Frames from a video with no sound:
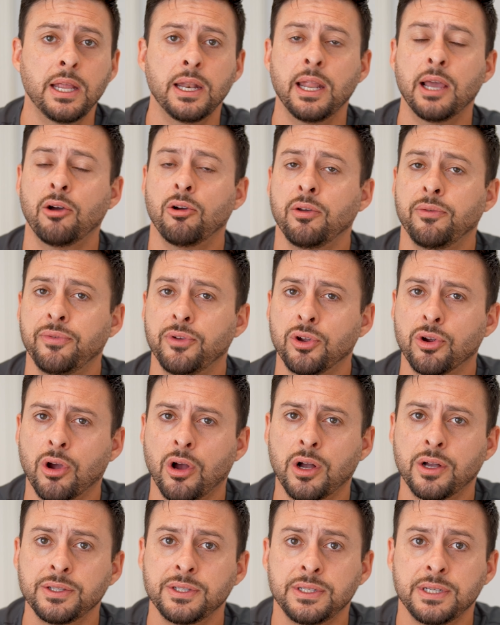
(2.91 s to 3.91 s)
Now, if you're
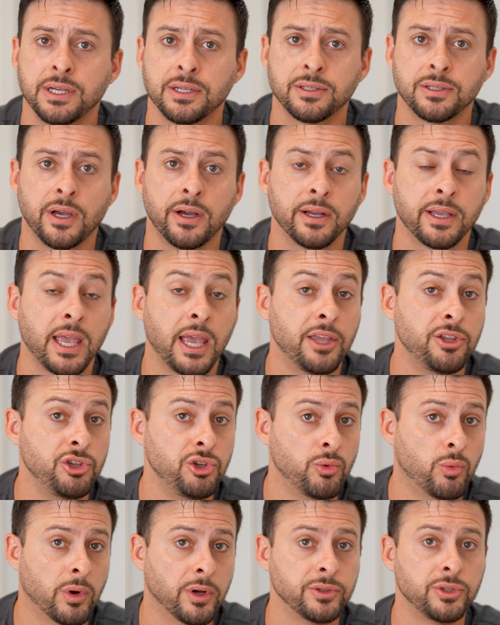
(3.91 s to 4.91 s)
on TikTok and
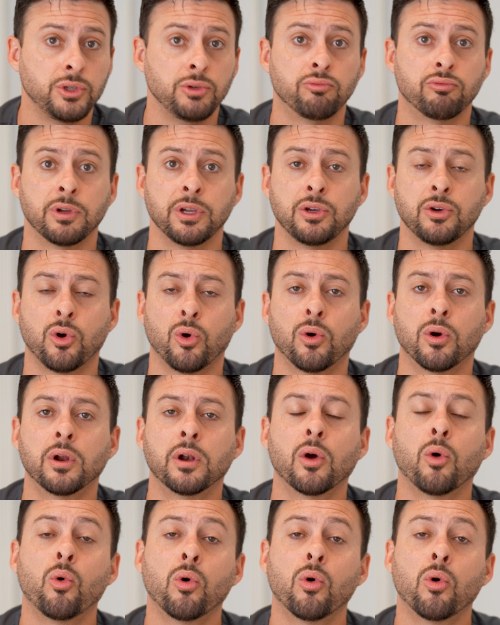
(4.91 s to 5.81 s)
you want to record